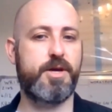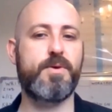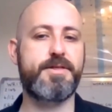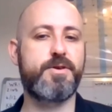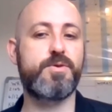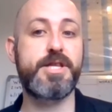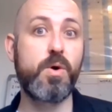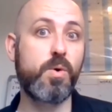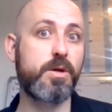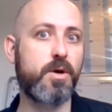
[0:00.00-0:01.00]
He wants to go to the
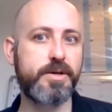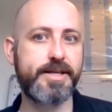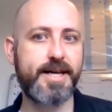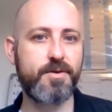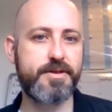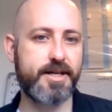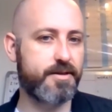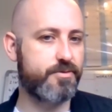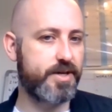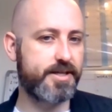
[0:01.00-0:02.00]
old haunted house down
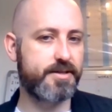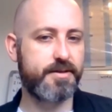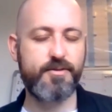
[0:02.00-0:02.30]
the street,